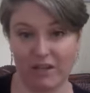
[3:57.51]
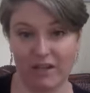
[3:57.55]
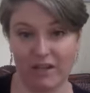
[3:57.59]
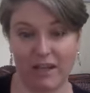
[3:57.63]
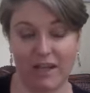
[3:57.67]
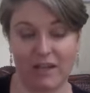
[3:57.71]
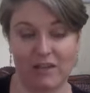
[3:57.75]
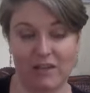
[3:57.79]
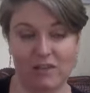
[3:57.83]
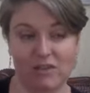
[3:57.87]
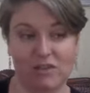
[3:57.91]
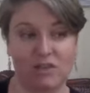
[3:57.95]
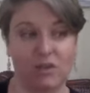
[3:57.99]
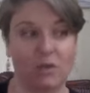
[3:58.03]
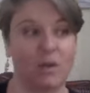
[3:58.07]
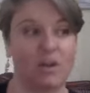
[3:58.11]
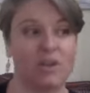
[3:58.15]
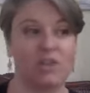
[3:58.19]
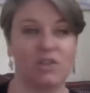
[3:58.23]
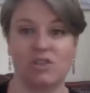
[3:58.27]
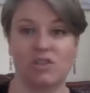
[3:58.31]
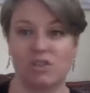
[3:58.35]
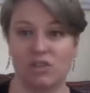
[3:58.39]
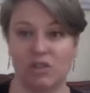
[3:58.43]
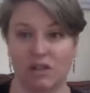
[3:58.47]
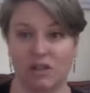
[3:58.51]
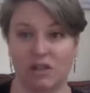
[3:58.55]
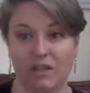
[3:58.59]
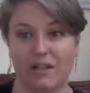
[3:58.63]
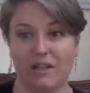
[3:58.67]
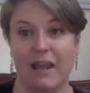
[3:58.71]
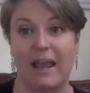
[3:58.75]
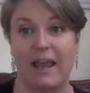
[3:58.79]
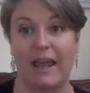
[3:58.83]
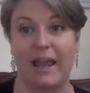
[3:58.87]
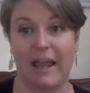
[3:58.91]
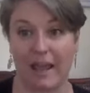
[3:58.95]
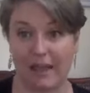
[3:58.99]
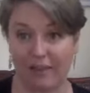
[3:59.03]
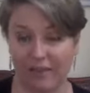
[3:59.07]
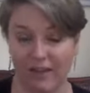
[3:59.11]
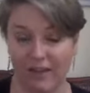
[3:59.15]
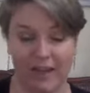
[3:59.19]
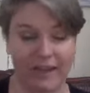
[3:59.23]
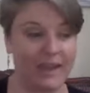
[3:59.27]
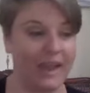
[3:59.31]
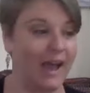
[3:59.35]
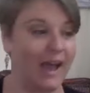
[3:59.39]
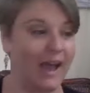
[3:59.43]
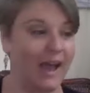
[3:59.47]
And so I just started
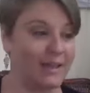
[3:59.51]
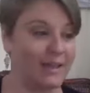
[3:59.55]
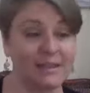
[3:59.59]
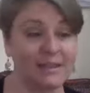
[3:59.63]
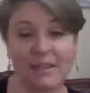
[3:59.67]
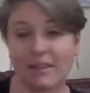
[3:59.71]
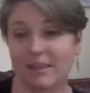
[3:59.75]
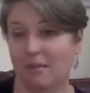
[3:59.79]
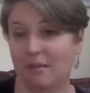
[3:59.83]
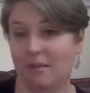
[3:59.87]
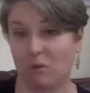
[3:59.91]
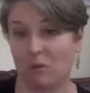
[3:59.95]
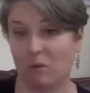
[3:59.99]
like asking them